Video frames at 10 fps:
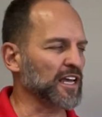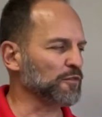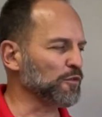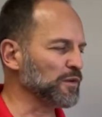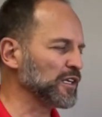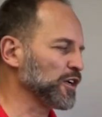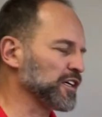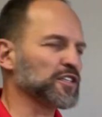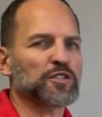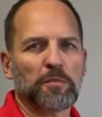sake, when we look
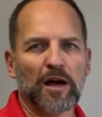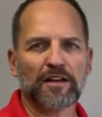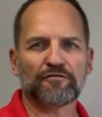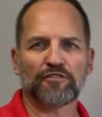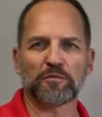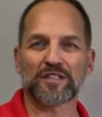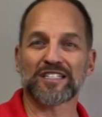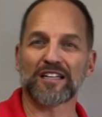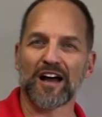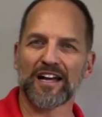at a spine from the
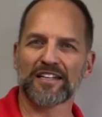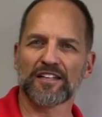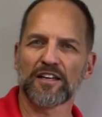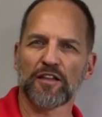side,